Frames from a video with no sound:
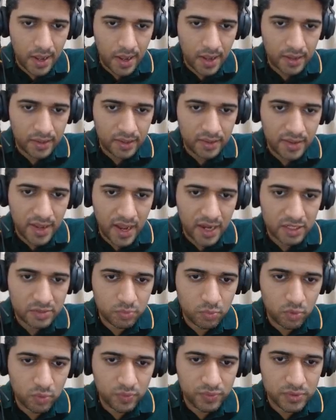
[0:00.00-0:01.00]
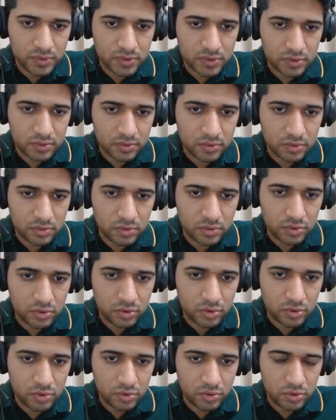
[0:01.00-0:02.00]
and then the hash moves
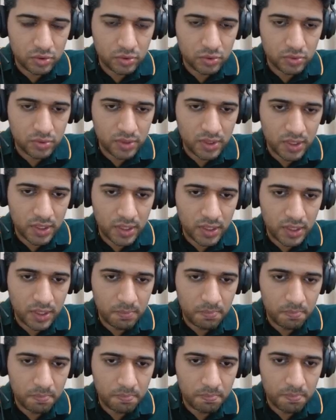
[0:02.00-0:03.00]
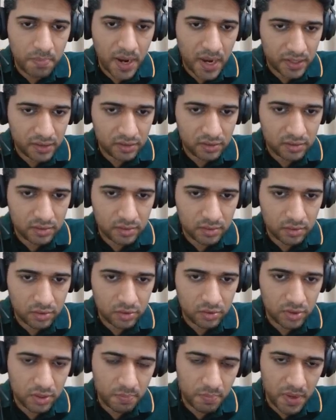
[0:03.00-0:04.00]
to the path,
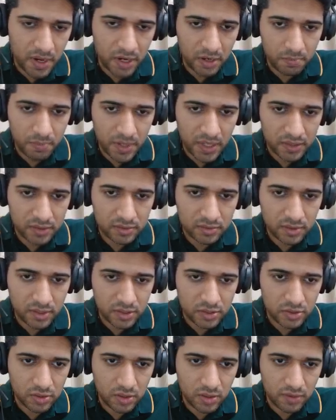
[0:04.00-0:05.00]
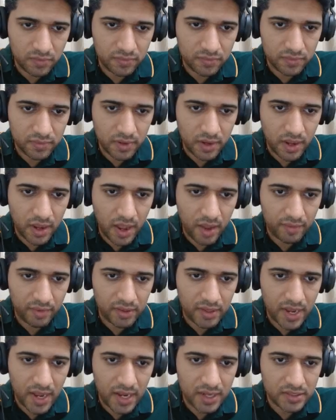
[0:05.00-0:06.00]
to the parent path, instead of
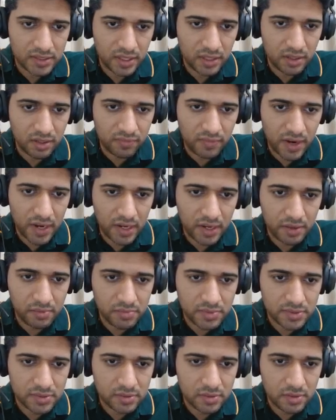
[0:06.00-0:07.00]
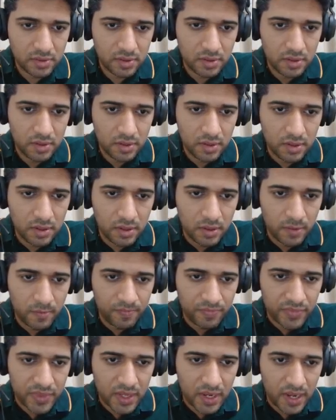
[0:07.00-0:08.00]
having the hash in the file names.
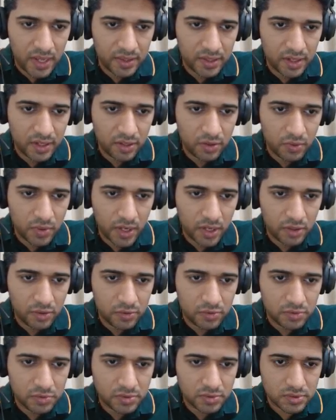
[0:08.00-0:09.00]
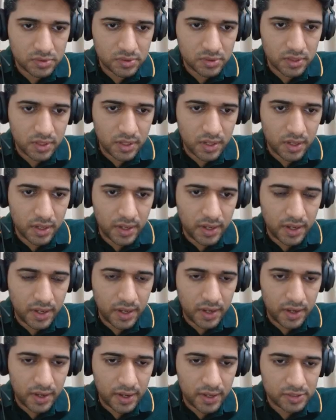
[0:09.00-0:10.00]
And then you can use
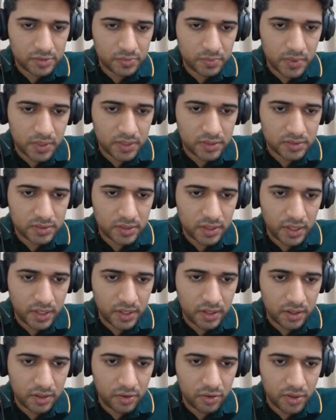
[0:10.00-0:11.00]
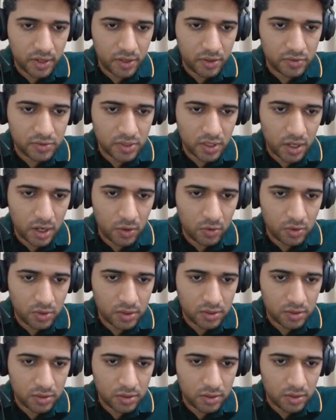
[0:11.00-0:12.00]
express, like you can use a route
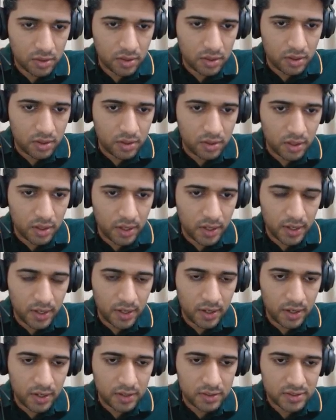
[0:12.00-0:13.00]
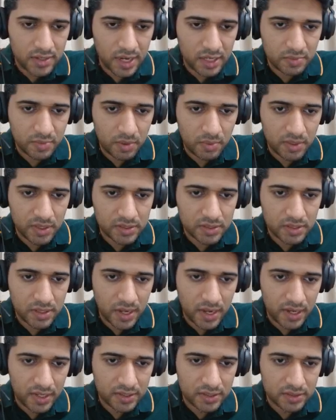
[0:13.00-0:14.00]
slash public
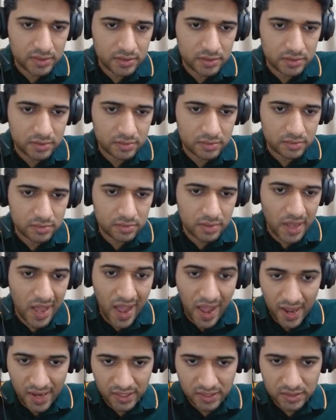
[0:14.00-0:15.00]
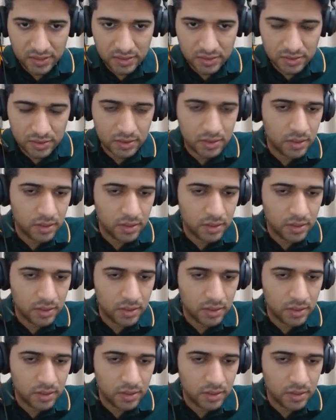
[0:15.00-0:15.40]
slash hash